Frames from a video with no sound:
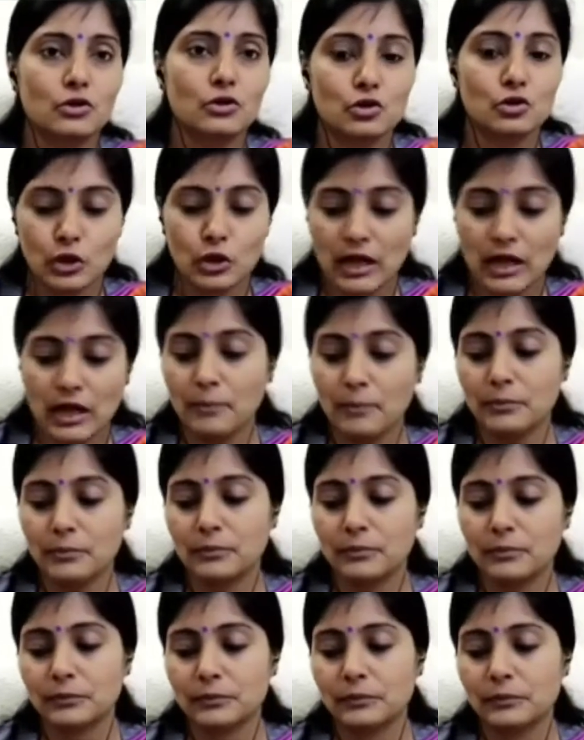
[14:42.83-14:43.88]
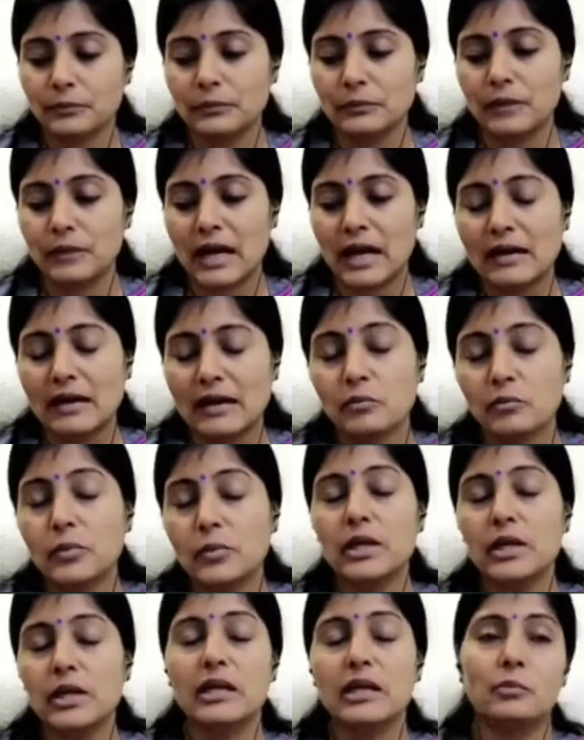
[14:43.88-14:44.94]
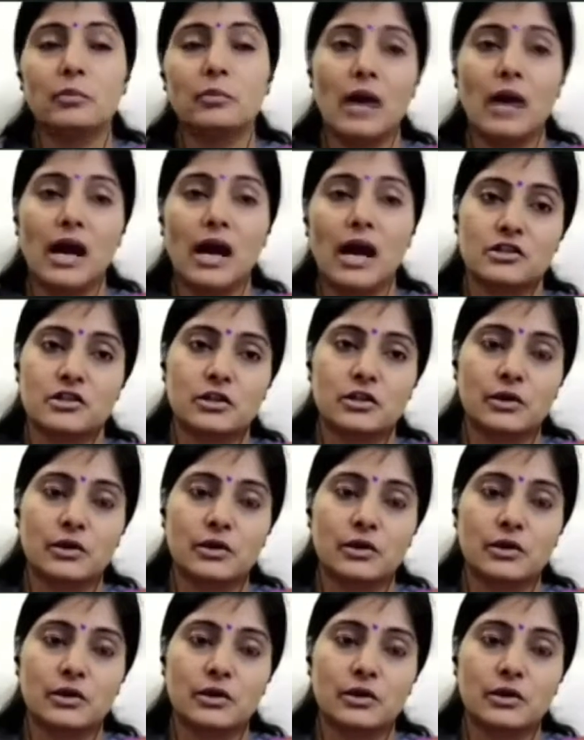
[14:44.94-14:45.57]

to come and be a part